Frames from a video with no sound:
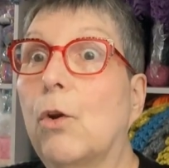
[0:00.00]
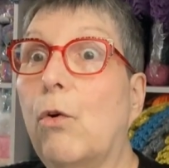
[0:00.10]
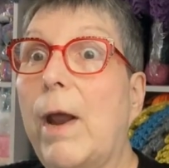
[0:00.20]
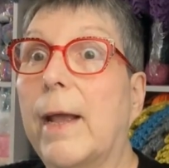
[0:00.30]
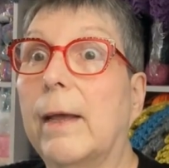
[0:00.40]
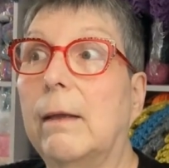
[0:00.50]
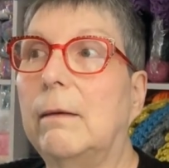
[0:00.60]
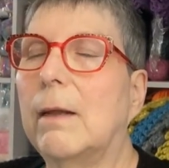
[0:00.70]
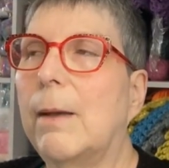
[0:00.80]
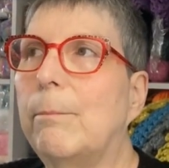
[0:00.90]

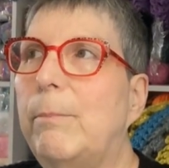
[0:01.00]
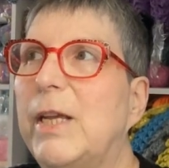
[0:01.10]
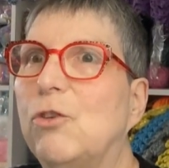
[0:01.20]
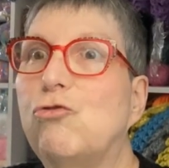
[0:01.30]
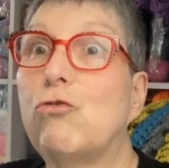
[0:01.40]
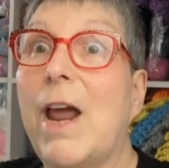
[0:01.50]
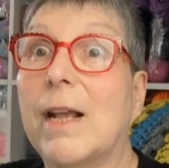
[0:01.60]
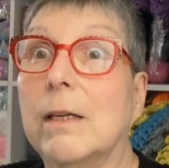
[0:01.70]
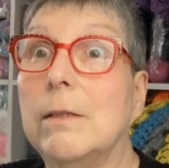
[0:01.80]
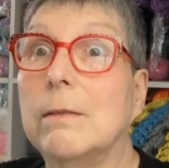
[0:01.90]
kraken and big
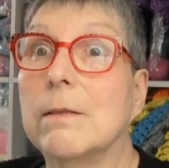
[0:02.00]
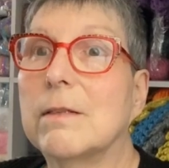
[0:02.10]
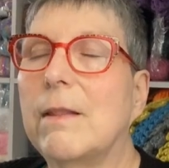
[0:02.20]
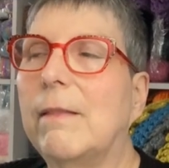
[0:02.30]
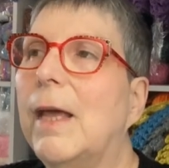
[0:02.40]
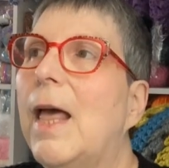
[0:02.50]
dragons, and